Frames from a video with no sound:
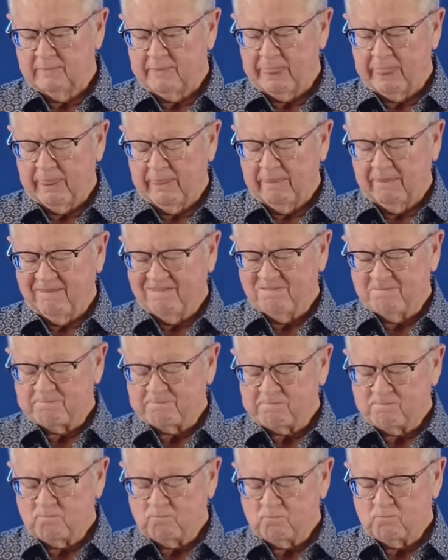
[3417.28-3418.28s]

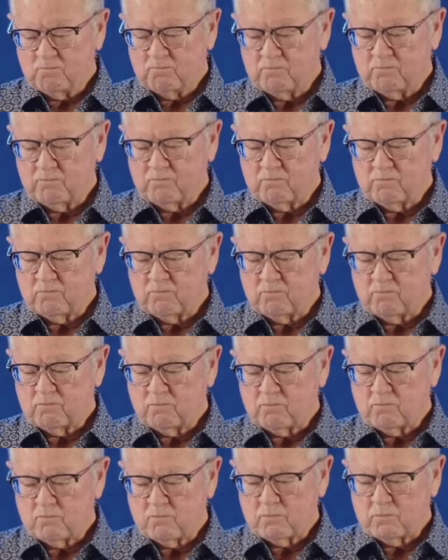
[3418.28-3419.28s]
[no speech]